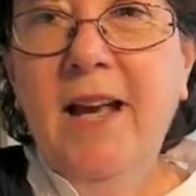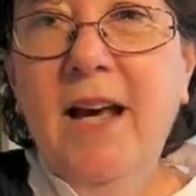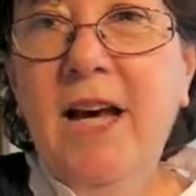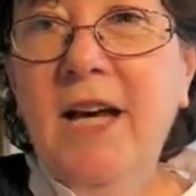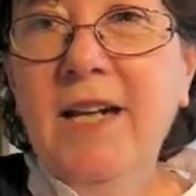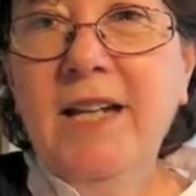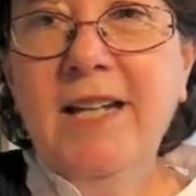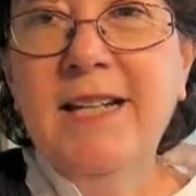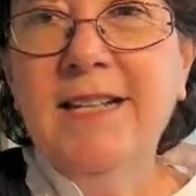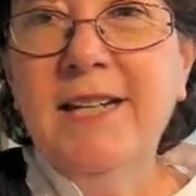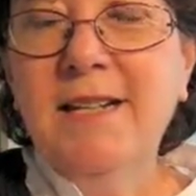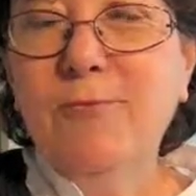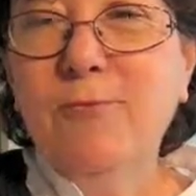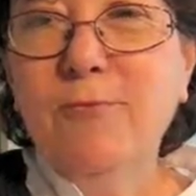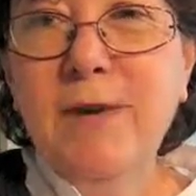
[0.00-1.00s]
Huck is
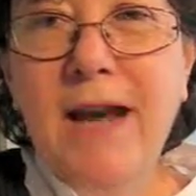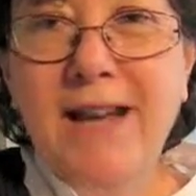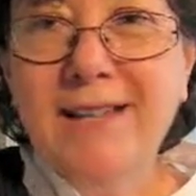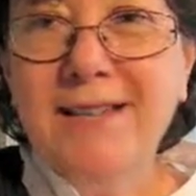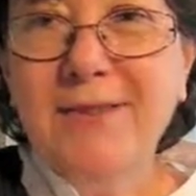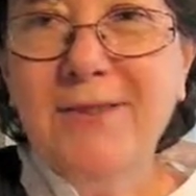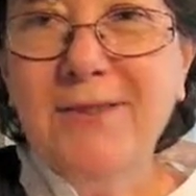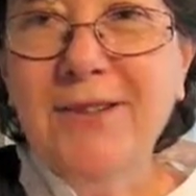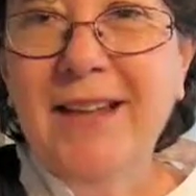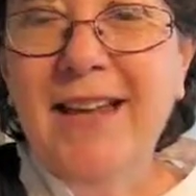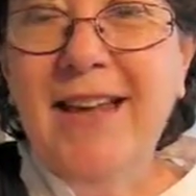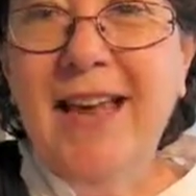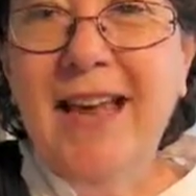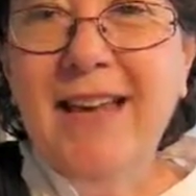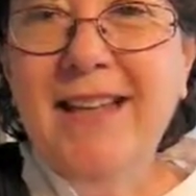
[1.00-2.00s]
a rascal,
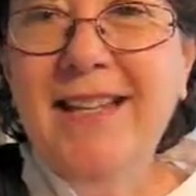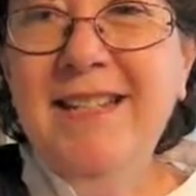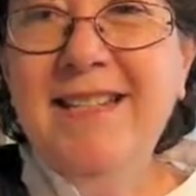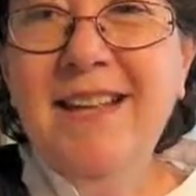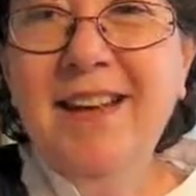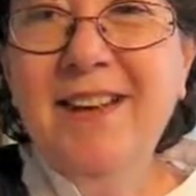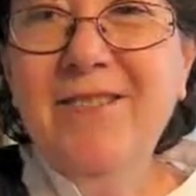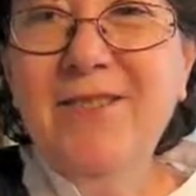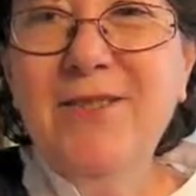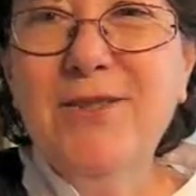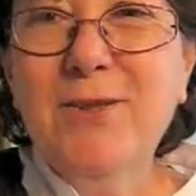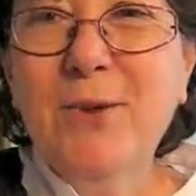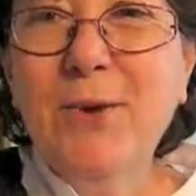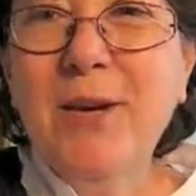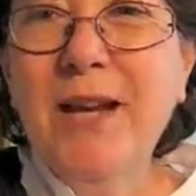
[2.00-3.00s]
and he's telling the
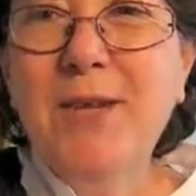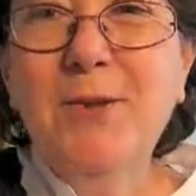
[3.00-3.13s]
story,